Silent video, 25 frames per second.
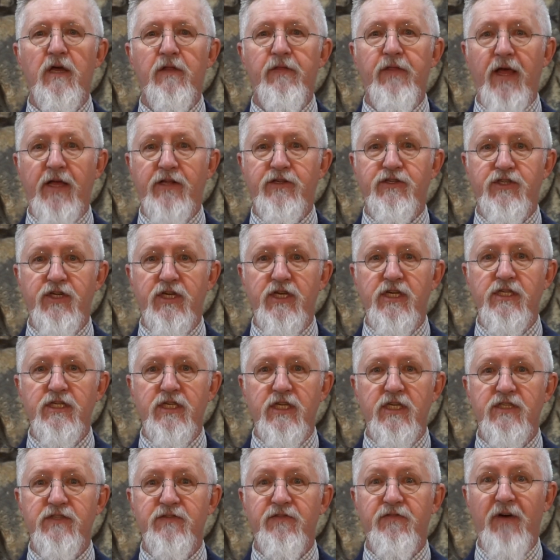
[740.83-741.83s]
that
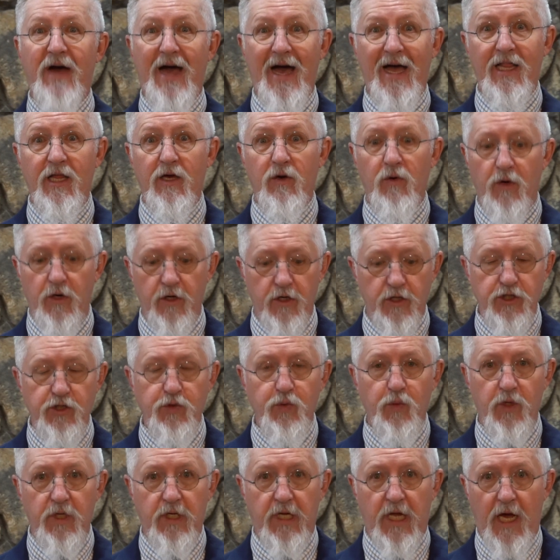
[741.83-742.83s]
Jesus' followers
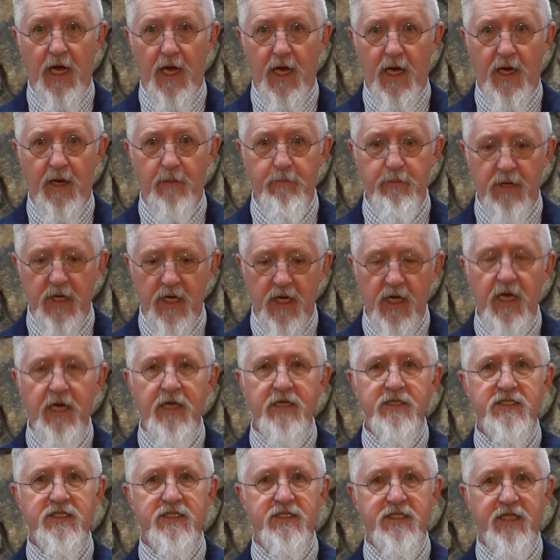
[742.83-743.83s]
would come,
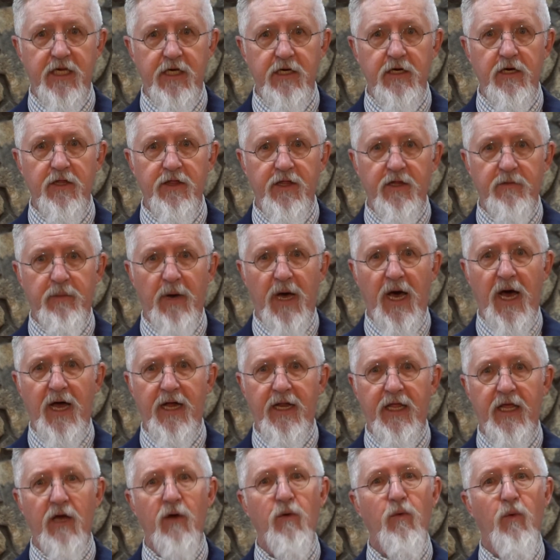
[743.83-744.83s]
steal the
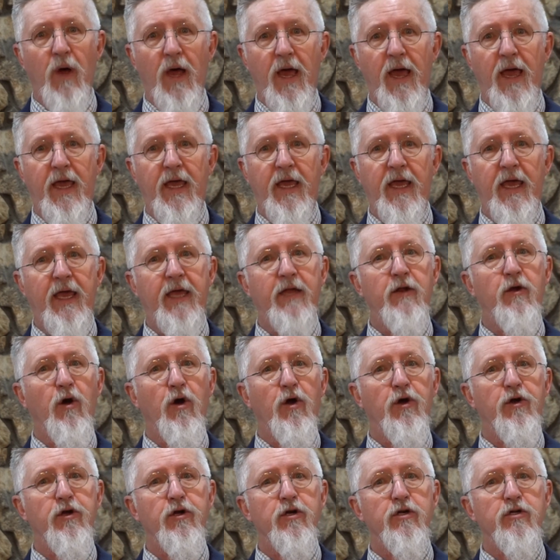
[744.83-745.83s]
body away in
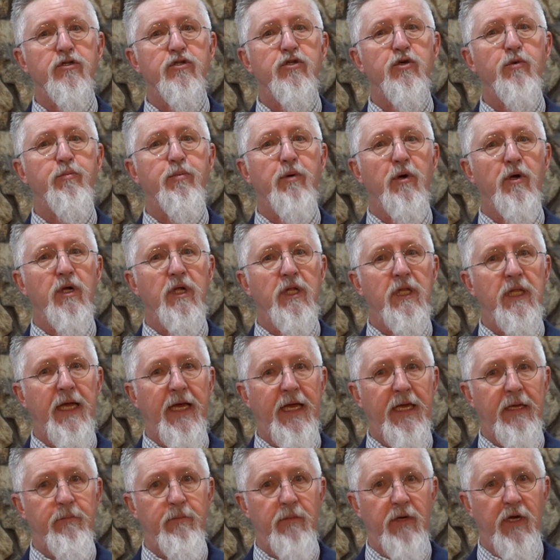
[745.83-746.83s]
order to
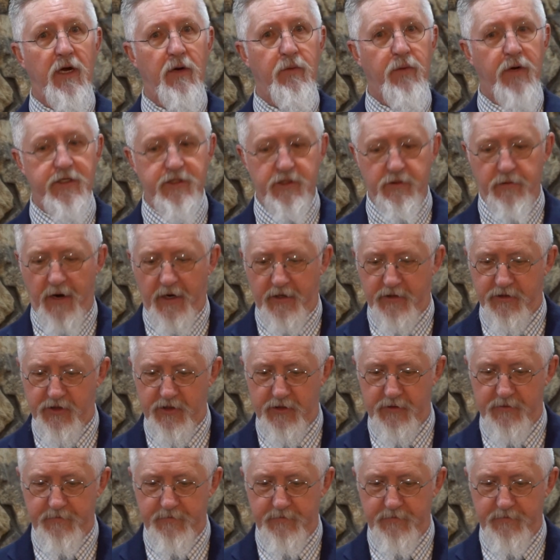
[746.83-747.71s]
proclaim a resurrection.